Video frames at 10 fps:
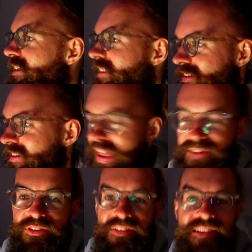that
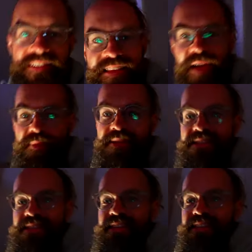everything that
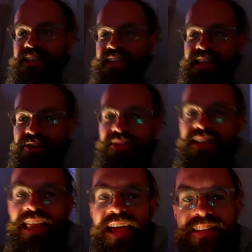happens here on
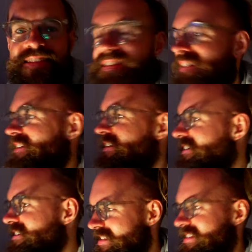the land
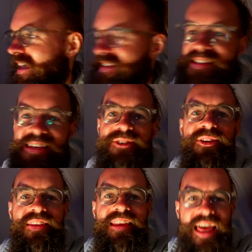stays here
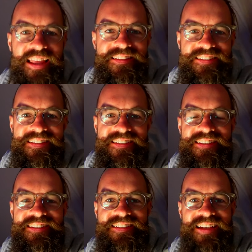on the land
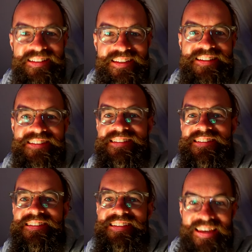and that
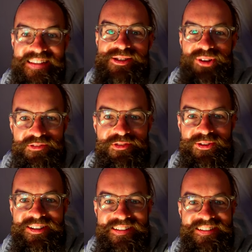gets
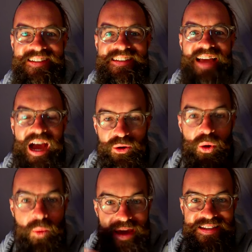converted. Our
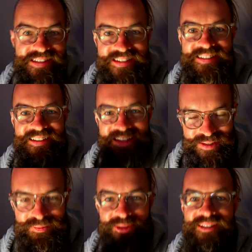waste
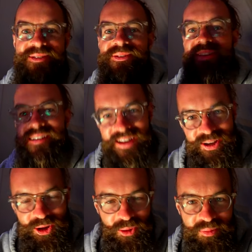is put into the
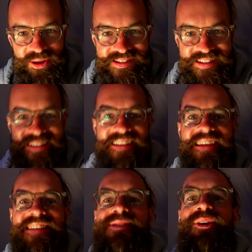compost and that
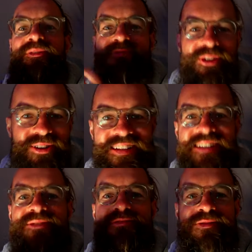gets converted
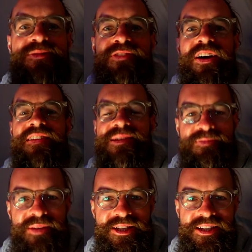into food for other
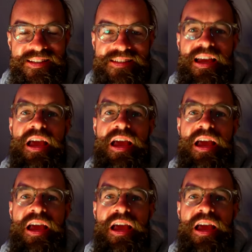species